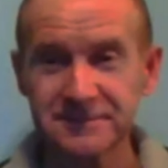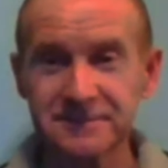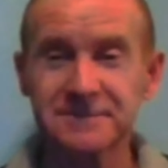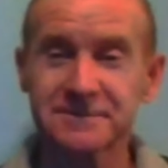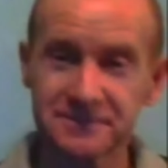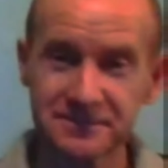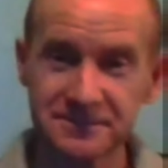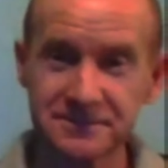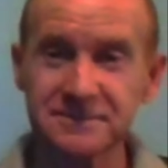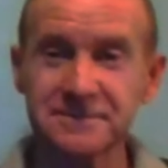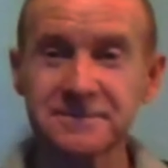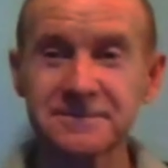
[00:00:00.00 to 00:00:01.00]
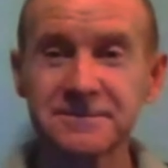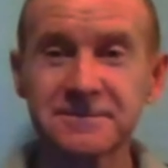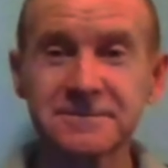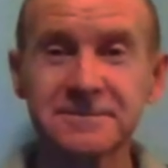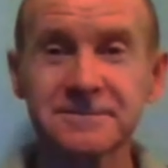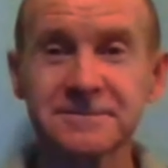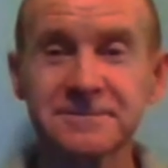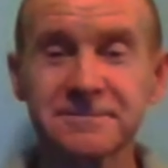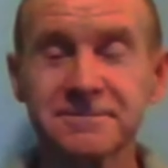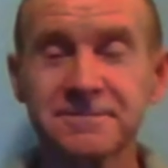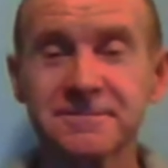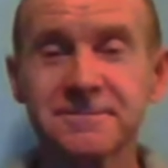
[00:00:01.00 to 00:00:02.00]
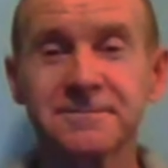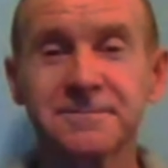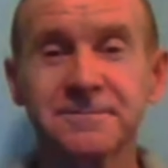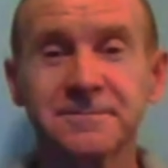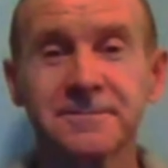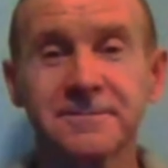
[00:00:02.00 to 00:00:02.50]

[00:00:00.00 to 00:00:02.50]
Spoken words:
(not speaking)